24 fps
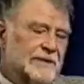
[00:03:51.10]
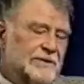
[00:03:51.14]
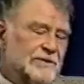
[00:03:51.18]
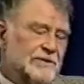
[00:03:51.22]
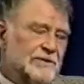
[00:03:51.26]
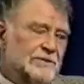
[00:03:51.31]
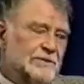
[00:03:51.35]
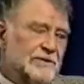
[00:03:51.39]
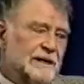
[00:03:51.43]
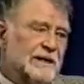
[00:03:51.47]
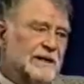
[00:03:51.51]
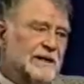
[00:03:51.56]

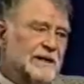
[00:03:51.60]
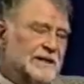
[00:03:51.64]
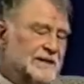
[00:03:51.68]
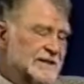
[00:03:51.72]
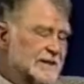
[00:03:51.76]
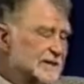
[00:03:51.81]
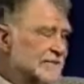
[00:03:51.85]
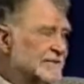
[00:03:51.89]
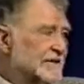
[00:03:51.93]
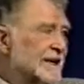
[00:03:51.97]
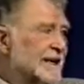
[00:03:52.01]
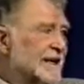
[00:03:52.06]
you begin
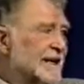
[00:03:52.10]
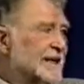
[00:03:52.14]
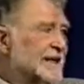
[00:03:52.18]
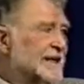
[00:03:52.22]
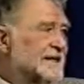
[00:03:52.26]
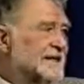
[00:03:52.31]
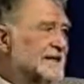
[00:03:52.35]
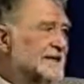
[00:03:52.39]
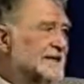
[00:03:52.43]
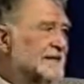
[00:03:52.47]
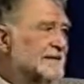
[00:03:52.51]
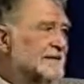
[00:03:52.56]
to
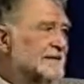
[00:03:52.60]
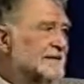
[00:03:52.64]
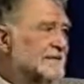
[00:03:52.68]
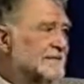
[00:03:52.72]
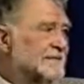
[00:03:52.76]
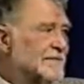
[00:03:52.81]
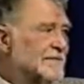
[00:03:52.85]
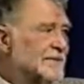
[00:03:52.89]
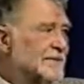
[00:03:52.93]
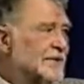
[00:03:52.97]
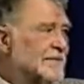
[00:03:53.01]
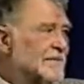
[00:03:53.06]
realize that
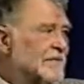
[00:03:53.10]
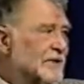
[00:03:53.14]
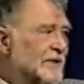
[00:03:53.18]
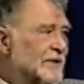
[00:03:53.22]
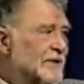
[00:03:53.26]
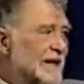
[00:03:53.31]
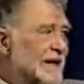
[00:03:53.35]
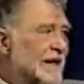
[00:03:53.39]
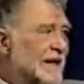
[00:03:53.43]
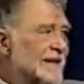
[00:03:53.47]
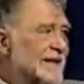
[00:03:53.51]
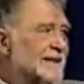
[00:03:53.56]

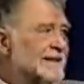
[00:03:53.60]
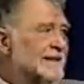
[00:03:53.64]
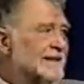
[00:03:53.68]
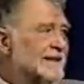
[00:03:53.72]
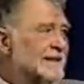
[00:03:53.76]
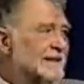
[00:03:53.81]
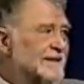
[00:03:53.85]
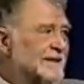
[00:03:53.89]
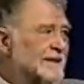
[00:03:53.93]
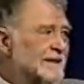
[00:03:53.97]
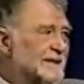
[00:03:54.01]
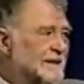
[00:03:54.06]

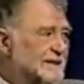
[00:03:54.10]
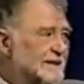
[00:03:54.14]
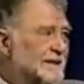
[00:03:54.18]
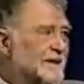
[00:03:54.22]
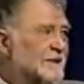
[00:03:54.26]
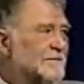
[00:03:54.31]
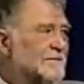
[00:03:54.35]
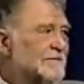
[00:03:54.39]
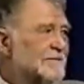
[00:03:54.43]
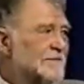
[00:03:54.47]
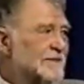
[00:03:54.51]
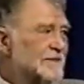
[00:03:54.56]
morality is
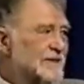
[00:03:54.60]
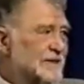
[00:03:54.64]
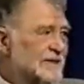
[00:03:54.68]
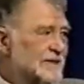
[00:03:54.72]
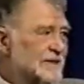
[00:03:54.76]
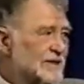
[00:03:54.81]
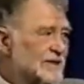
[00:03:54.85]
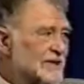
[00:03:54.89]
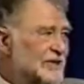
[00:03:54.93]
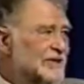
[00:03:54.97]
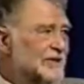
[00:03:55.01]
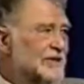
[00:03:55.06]
often
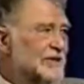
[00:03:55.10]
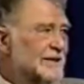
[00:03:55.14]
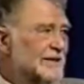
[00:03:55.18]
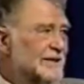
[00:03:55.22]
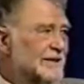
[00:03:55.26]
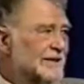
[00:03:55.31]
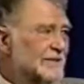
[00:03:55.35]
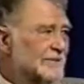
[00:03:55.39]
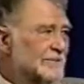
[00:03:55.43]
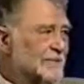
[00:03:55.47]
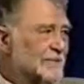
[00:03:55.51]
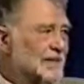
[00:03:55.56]

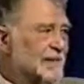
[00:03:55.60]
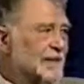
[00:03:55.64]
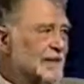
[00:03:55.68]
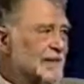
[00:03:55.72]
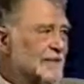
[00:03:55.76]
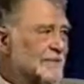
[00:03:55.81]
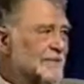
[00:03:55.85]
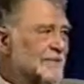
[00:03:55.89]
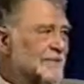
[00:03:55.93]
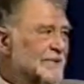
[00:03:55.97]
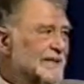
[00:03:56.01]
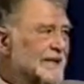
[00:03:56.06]
conditional
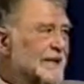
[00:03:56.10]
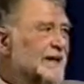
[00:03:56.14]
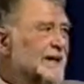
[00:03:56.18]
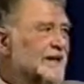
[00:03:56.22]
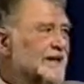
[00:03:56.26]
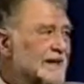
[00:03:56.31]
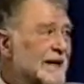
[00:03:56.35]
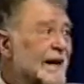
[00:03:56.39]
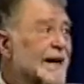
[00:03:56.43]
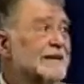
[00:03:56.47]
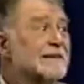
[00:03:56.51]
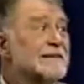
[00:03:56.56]
upon
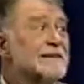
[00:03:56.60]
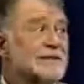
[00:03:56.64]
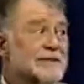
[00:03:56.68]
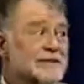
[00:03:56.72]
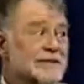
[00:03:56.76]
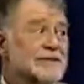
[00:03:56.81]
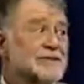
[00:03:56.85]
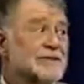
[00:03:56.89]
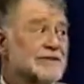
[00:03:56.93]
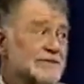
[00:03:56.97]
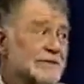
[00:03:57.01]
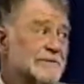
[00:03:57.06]
that
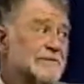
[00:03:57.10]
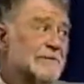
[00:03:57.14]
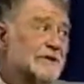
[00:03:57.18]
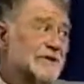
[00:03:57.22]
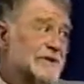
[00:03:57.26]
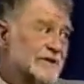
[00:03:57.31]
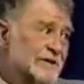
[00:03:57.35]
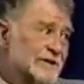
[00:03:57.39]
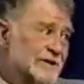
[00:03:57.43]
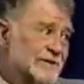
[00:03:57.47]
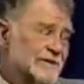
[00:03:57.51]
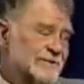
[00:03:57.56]
cultural
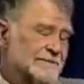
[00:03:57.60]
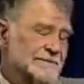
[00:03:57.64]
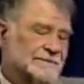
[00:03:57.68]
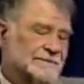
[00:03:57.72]
vision.